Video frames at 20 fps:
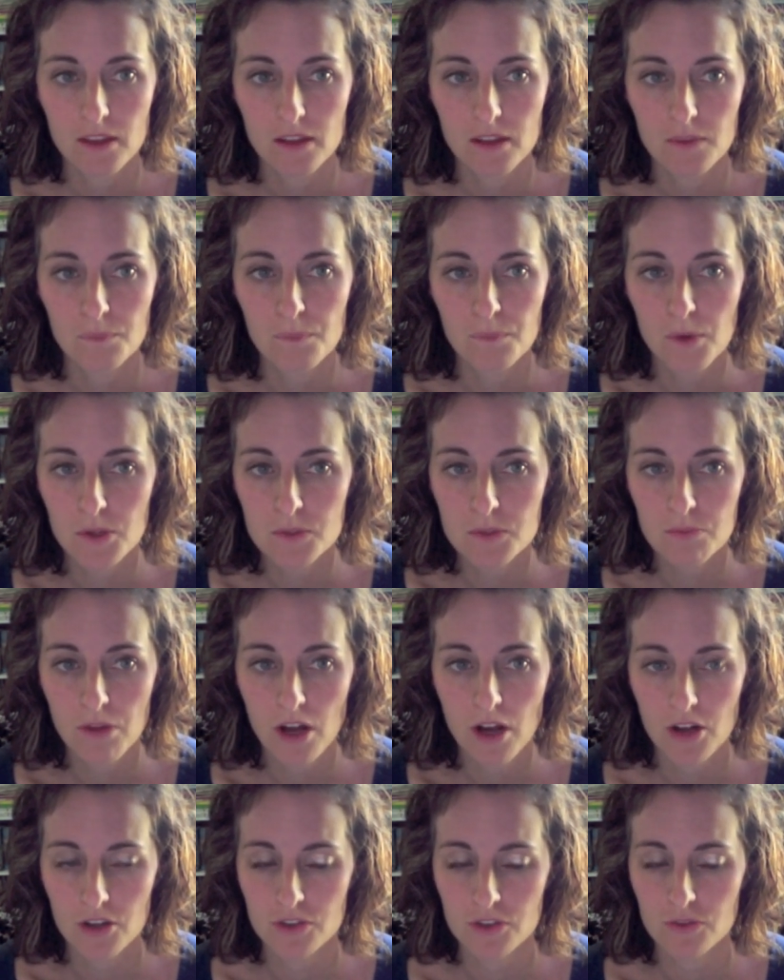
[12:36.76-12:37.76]
Most
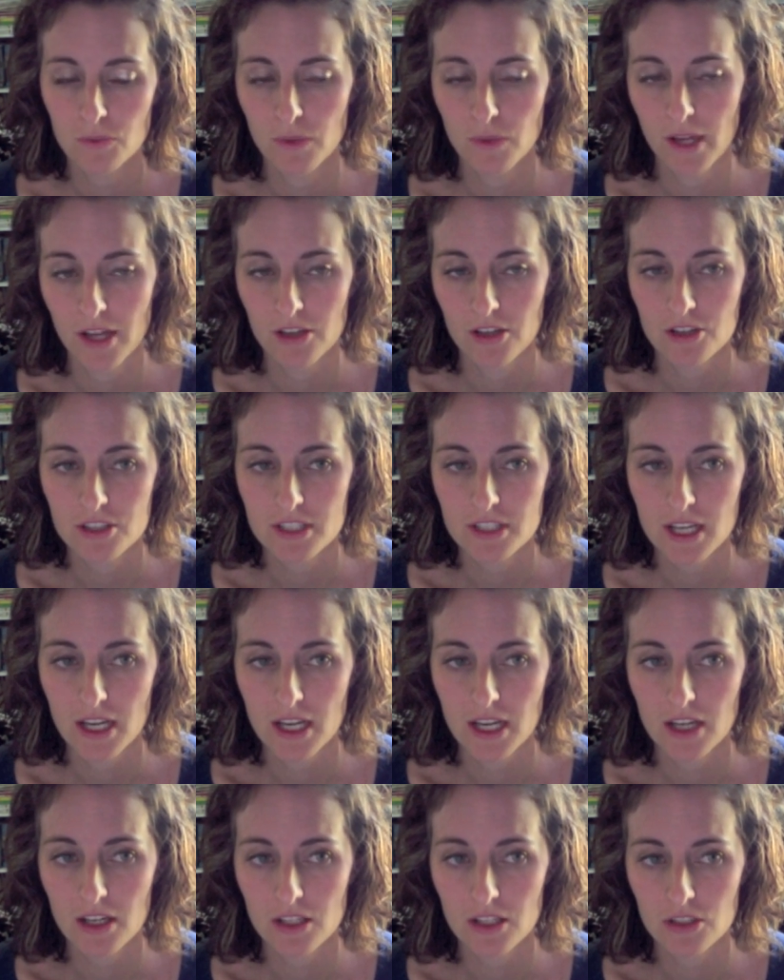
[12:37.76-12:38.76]
bloggers, from what I
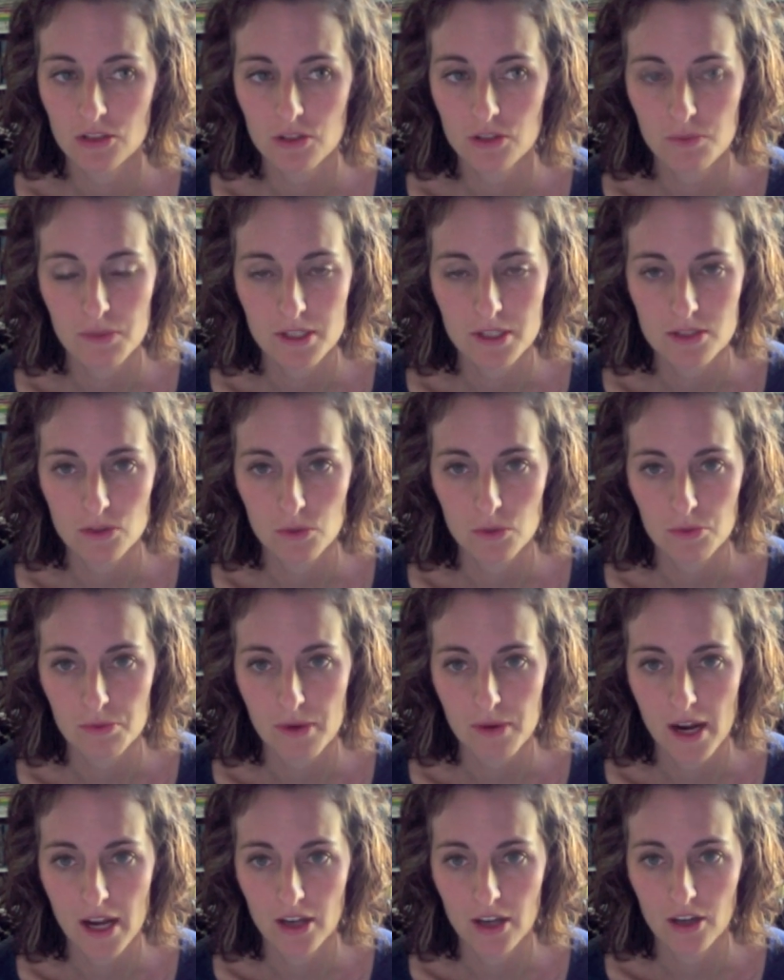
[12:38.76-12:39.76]
understand, you can be a sole
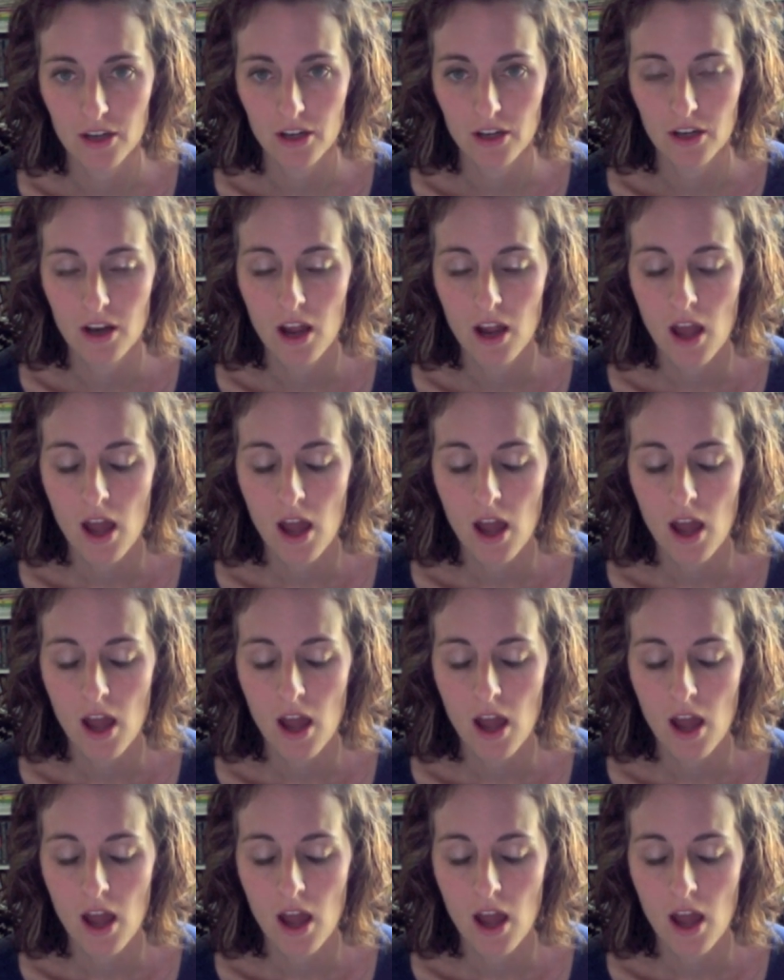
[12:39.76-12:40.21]
proprietor,